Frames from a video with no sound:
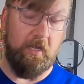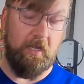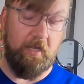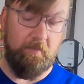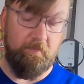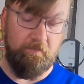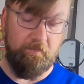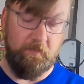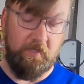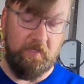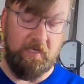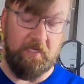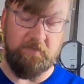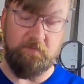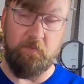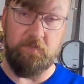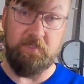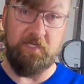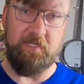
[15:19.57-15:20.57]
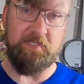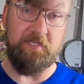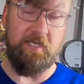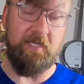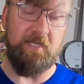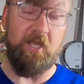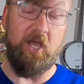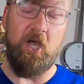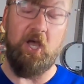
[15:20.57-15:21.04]
And I suppose that's
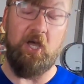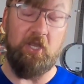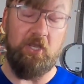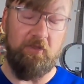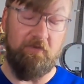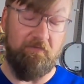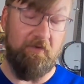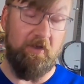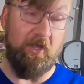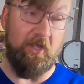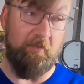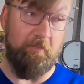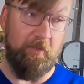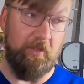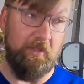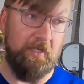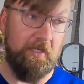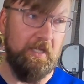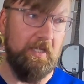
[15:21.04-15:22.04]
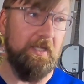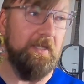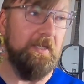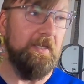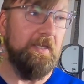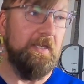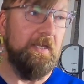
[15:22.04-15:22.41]
an unfoggability.